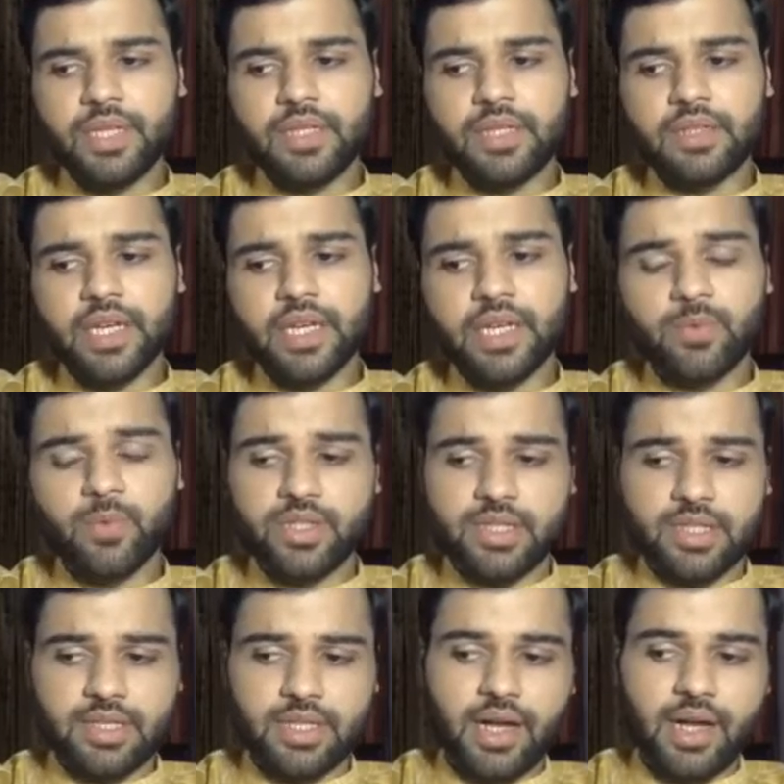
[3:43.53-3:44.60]
That was
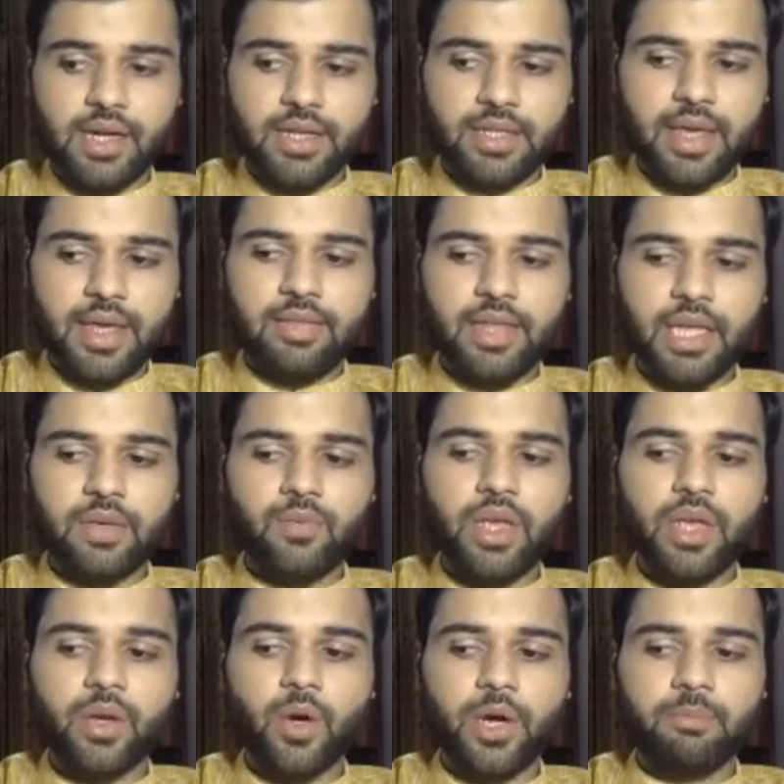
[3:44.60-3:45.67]
the start, and then
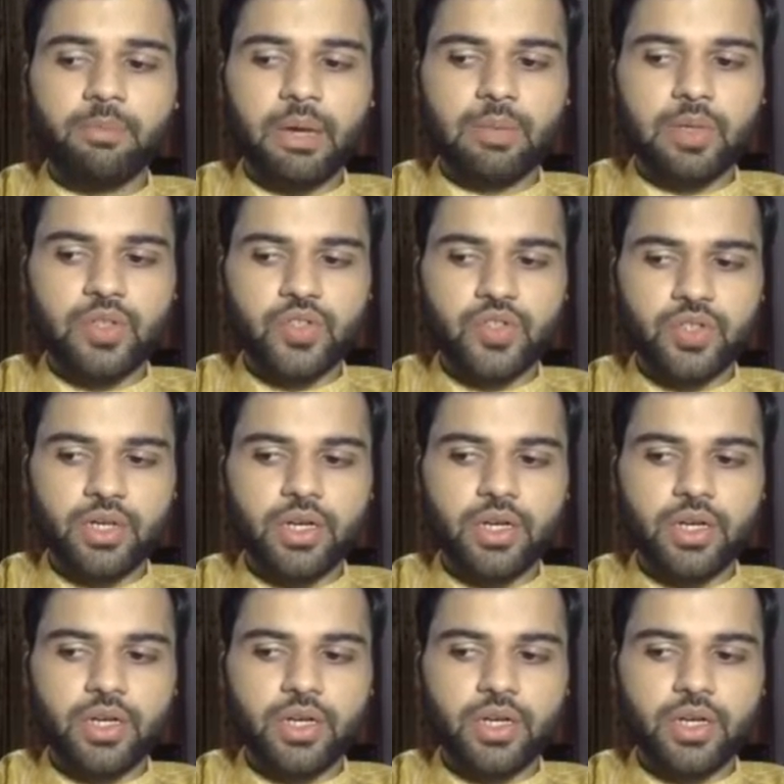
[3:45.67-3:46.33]
we got published.